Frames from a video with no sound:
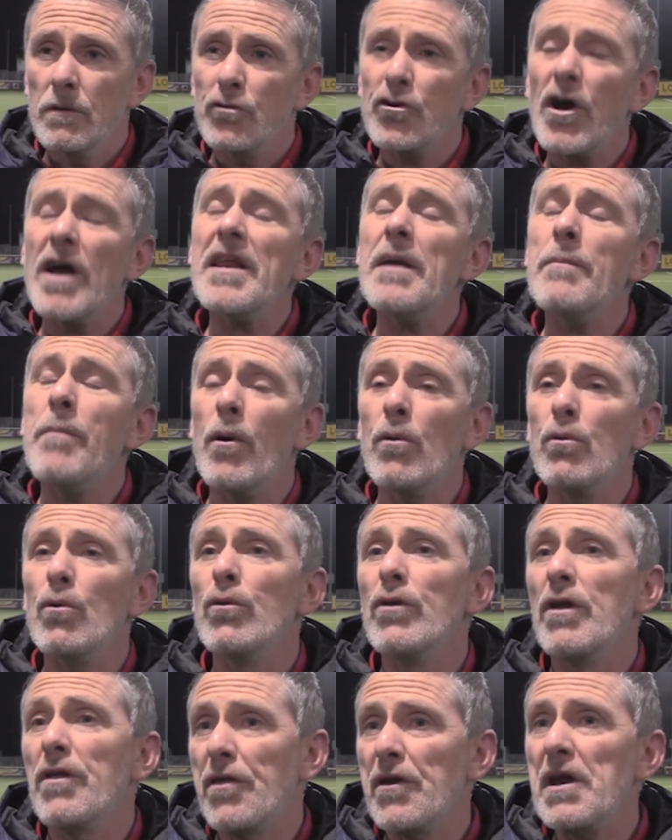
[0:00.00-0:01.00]
Trying to build
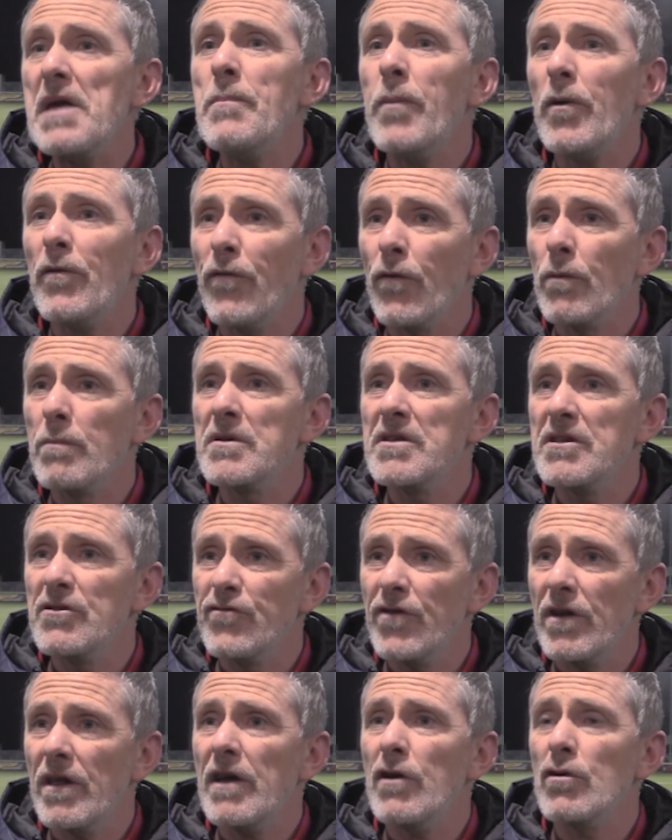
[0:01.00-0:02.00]
on the 3 performances
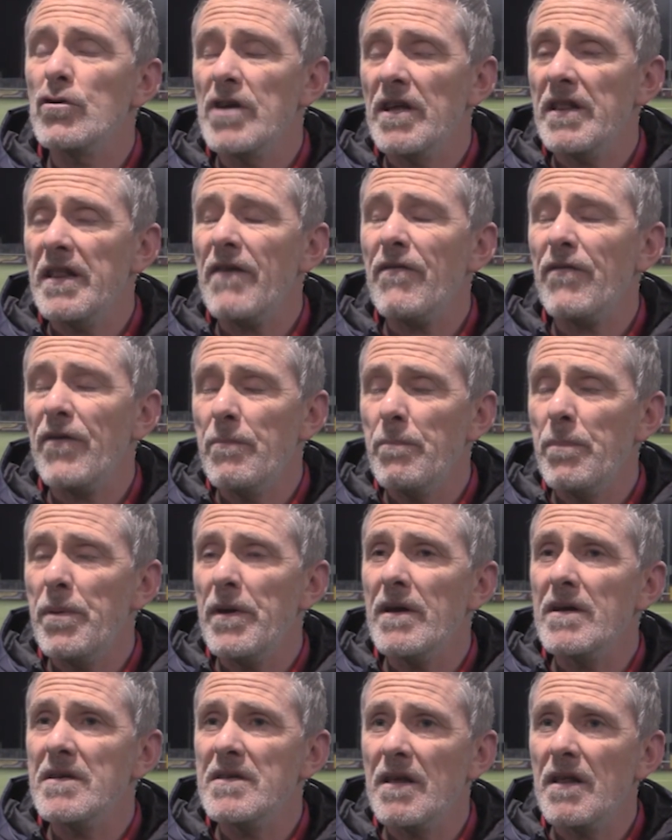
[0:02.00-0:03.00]
really, because at different
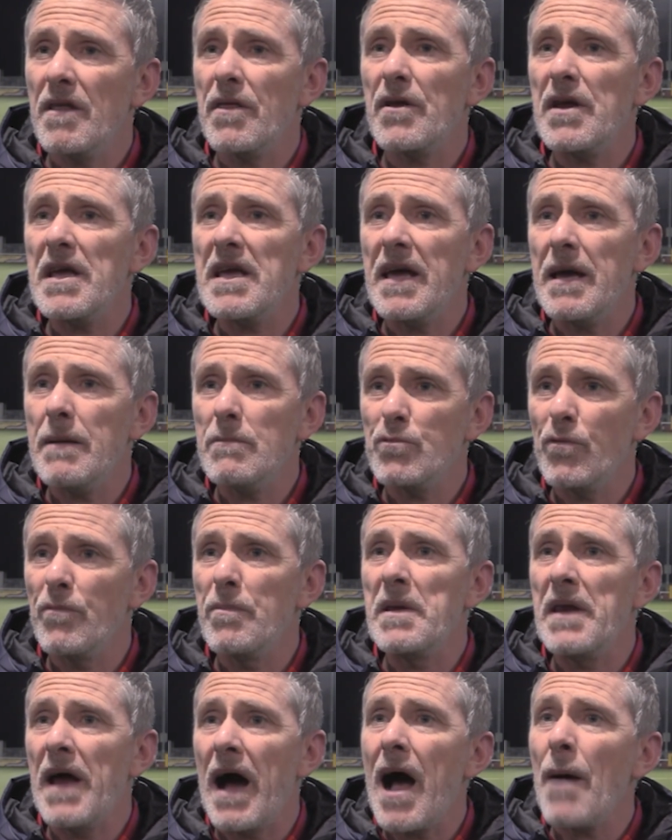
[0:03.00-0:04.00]
periods of the 3 games we've
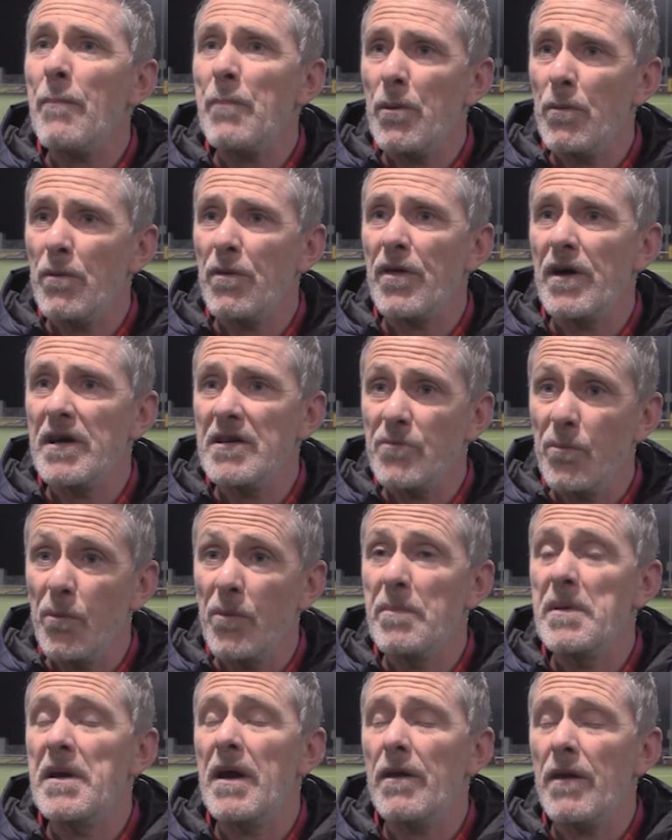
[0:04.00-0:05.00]
been happy with things and we've
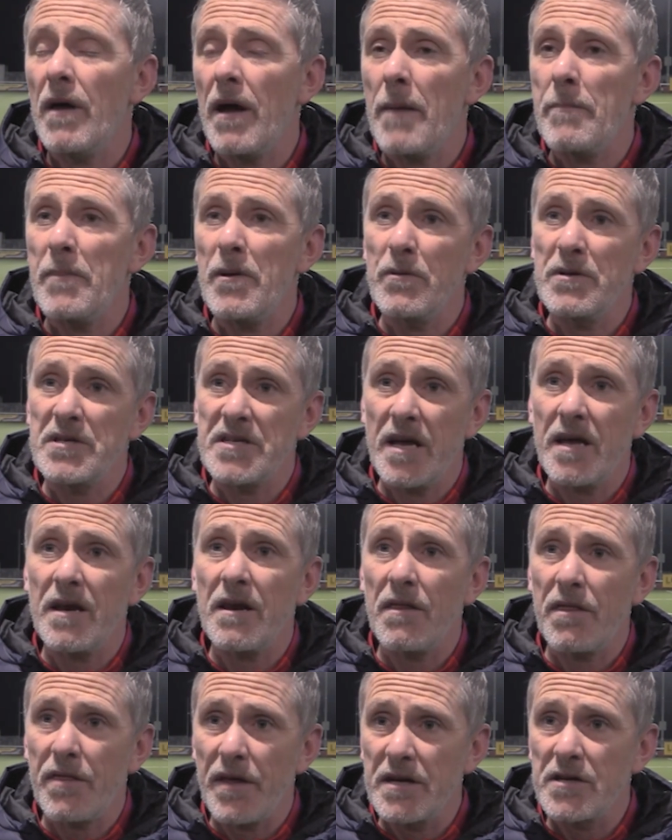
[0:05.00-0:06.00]
been unhappy with
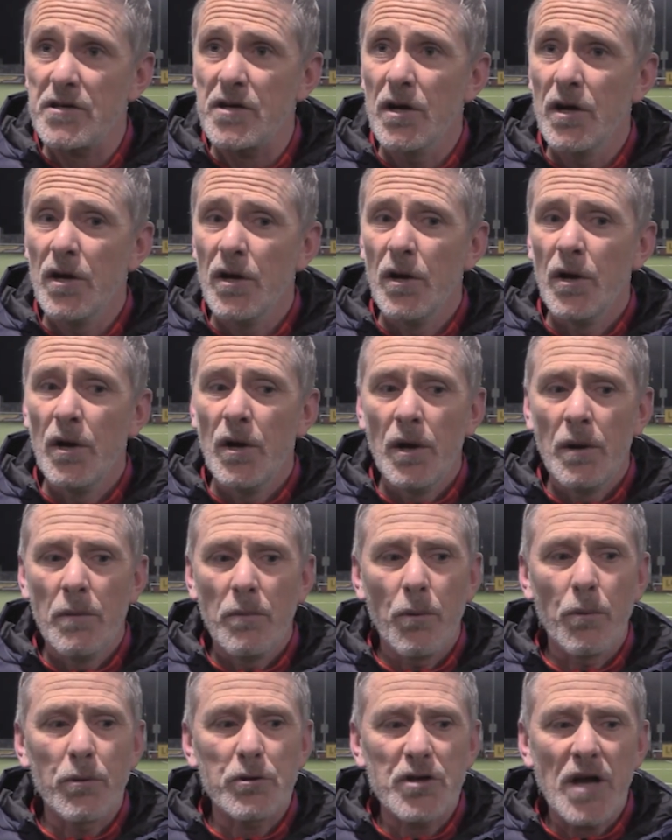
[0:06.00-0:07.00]
certain things.
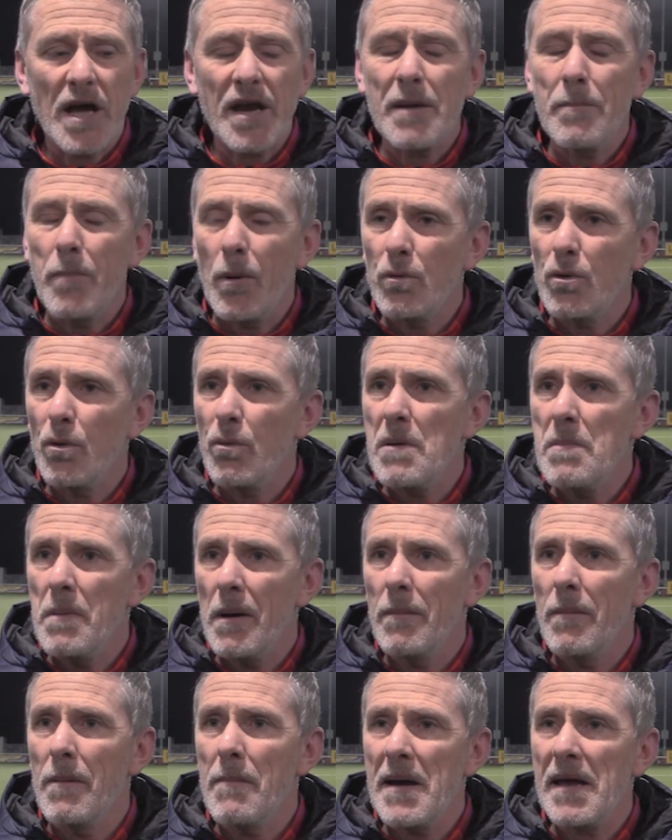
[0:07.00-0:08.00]
We were starting to build a wee bit
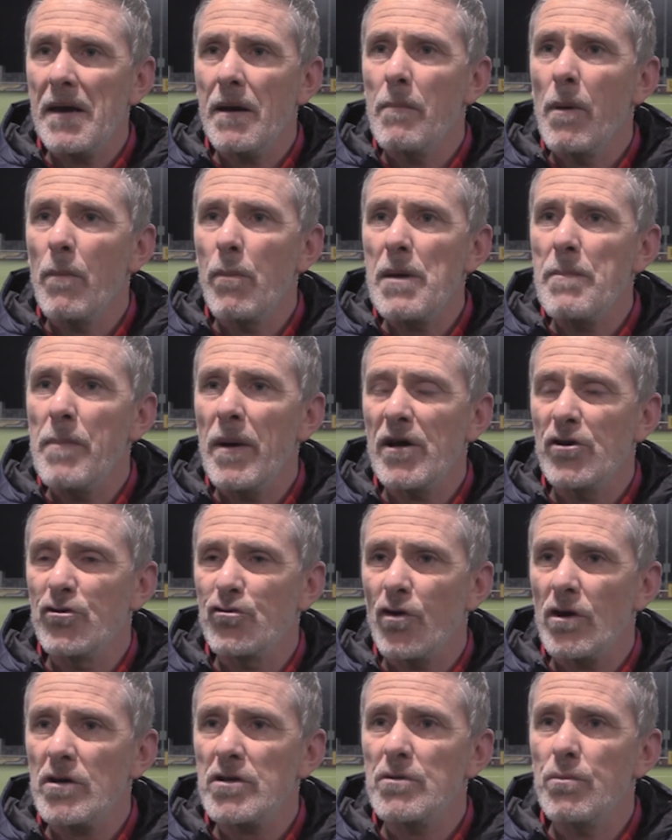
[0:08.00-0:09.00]
of momentum, a wee bit of
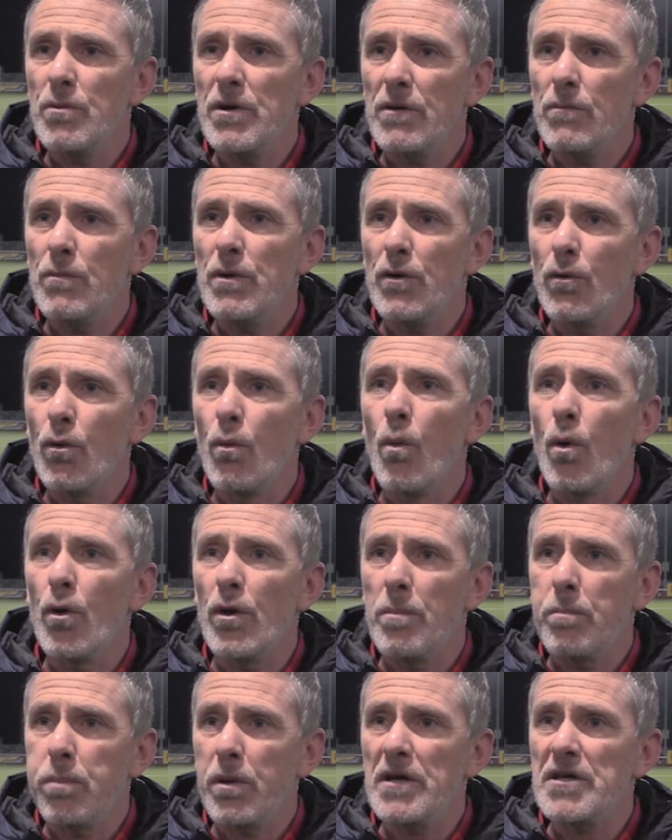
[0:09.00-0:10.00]
trust. We know what
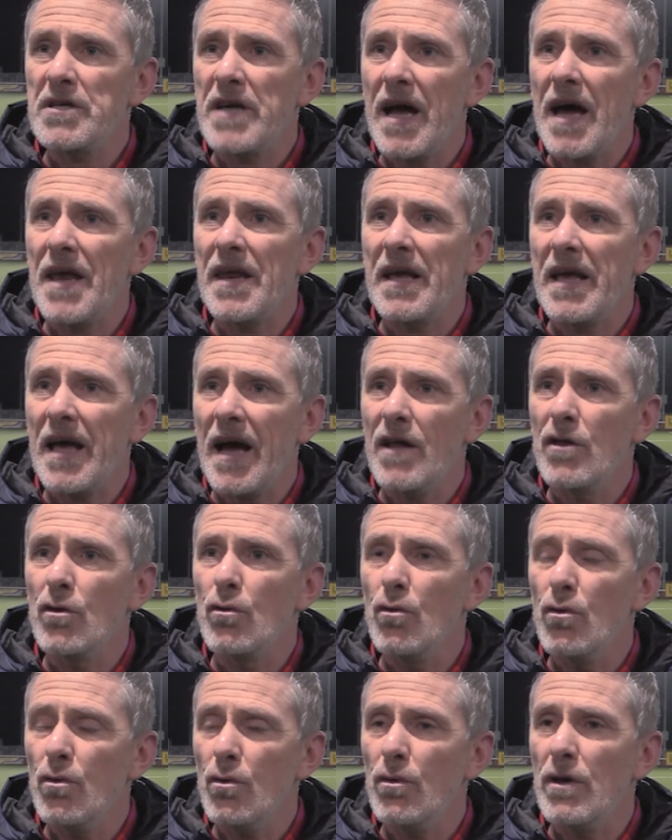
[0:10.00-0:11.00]
the players can and can't
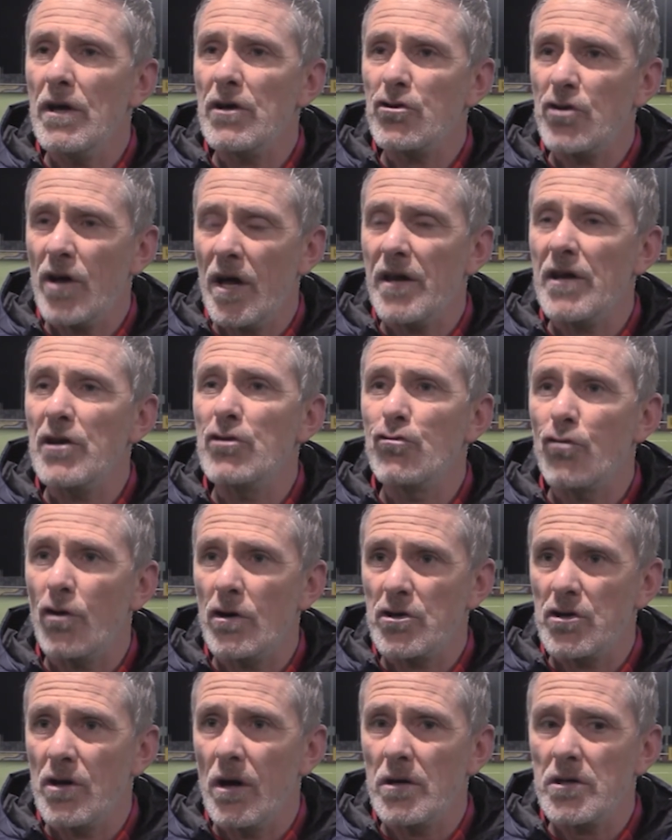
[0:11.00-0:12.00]
do. They're starting to
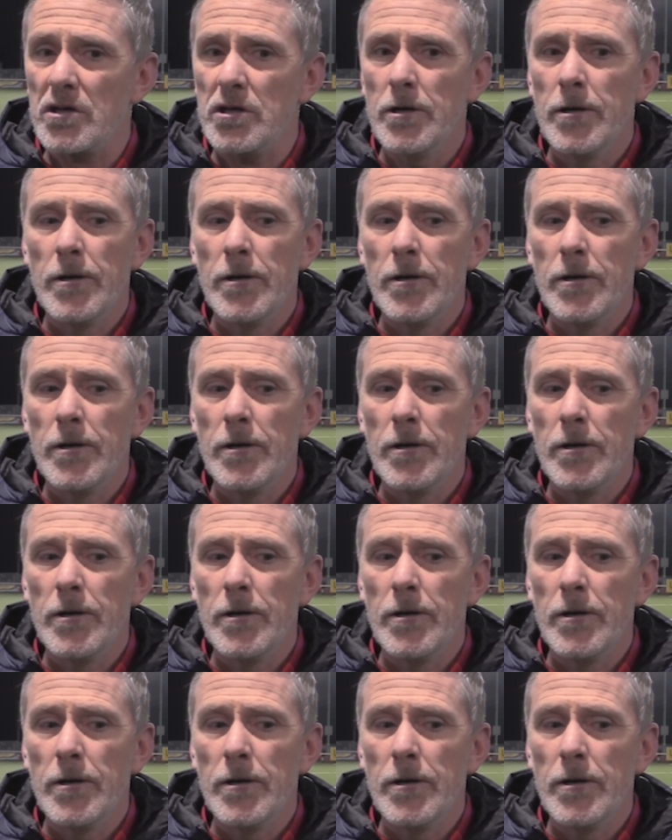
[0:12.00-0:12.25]
trust us.